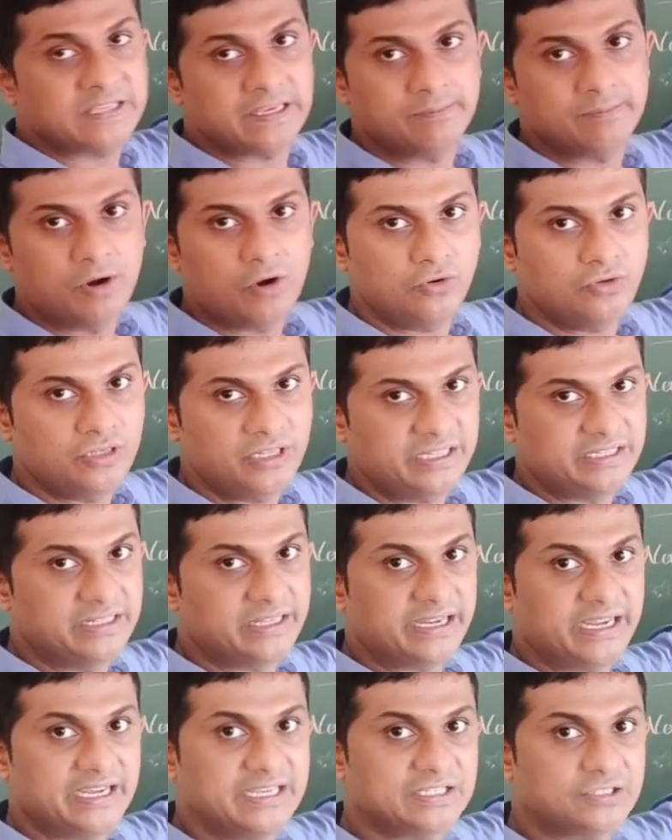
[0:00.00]
amount in
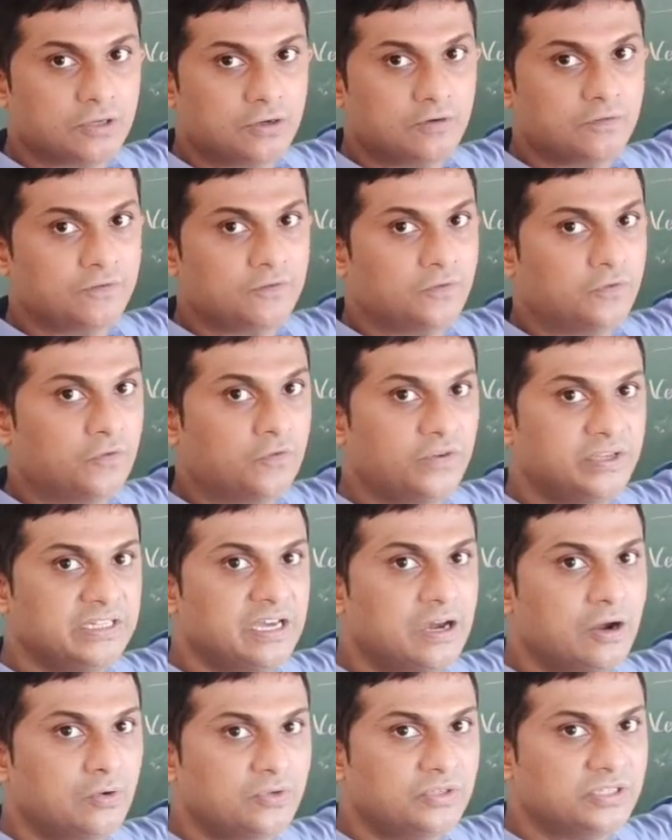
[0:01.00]
the case of
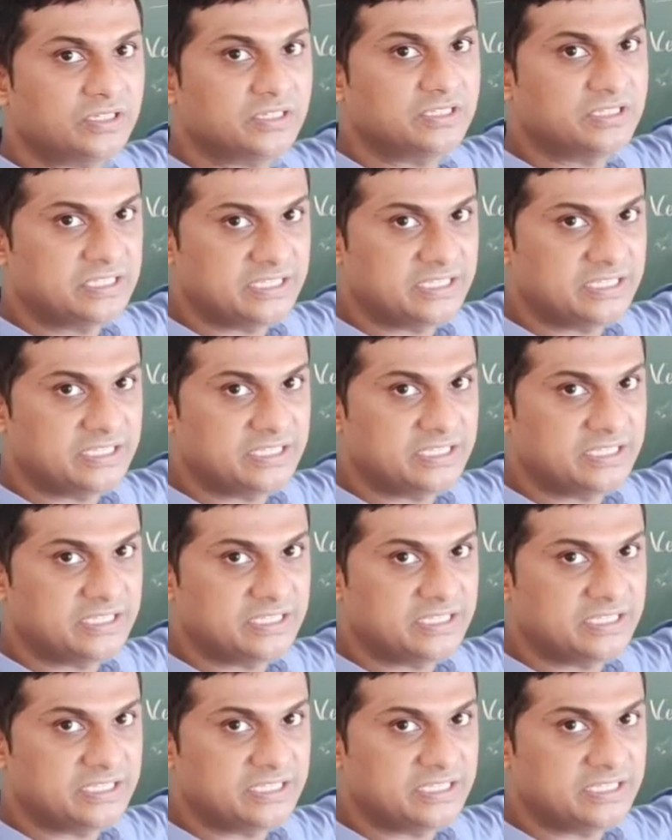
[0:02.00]
without